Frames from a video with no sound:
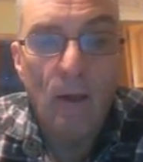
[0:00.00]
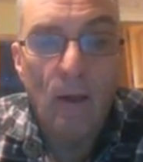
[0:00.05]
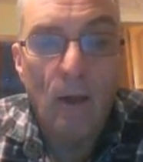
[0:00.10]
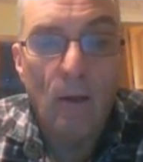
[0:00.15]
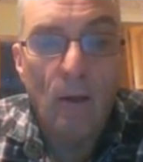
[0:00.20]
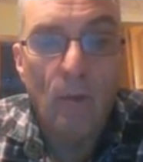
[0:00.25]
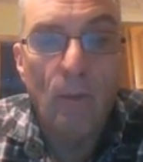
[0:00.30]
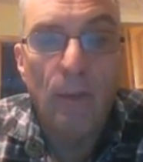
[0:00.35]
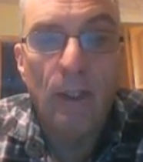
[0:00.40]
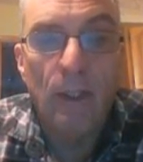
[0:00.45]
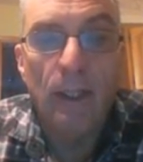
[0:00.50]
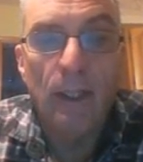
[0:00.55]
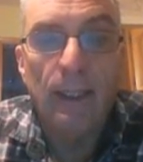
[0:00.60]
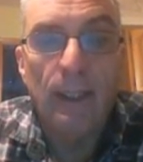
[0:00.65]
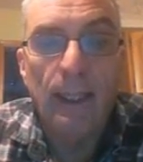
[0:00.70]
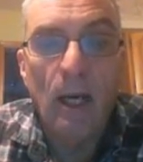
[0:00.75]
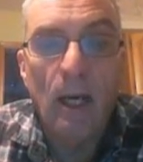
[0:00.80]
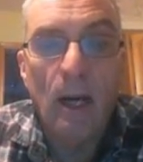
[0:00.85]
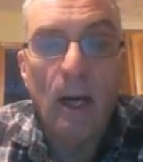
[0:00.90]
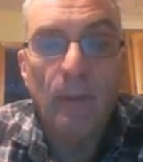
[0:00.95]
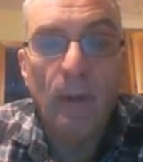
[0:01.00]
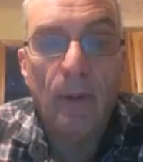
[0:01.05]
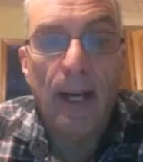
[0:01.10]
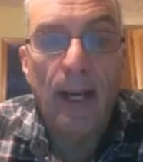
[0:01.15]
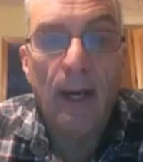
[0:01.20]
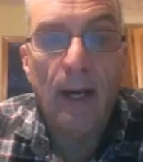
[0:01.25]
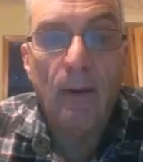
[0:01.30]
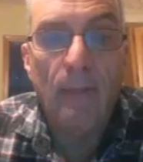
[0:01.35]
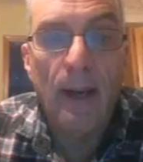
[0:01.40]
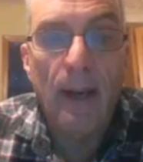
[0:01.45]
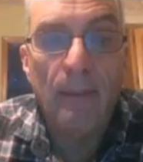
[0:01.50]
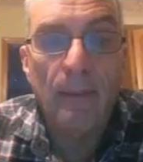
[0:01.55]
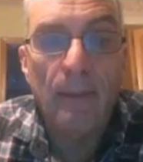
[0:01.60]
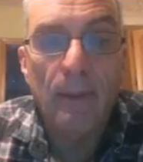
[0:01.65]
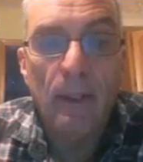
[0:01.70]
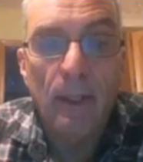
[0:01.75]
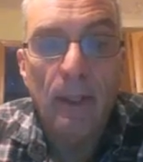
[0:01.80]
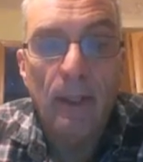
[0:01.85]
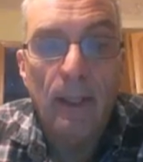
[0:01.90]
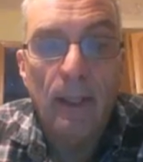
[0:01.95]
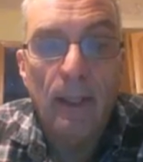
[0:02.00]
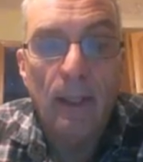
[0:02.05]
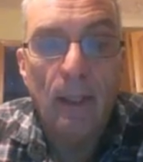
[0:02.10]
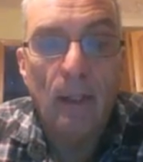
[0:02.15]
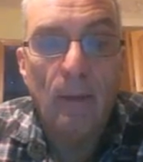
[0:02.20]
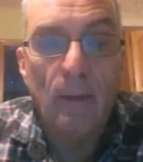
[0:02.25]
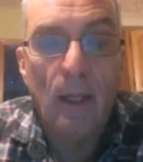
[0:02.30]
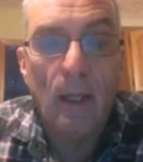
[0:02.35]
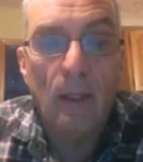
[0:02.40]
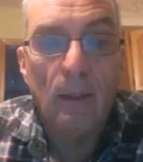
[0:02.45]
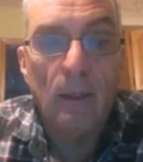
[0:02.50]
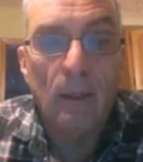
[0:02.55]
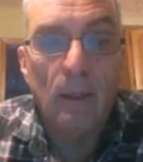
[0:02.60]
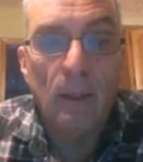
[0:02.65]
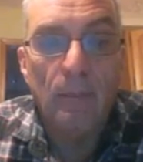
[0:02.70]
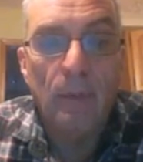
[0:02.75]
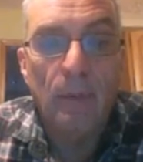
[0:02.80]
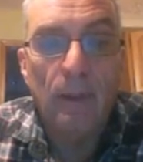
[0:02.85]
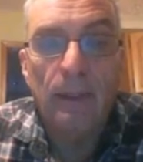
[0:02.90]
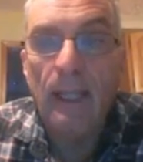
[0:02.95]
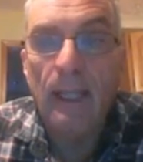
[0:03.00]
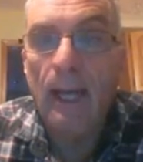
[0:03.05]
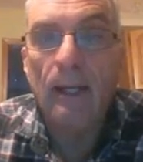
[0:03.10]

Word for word: uh, when we look at the upper air map and I'll, I'll uh, put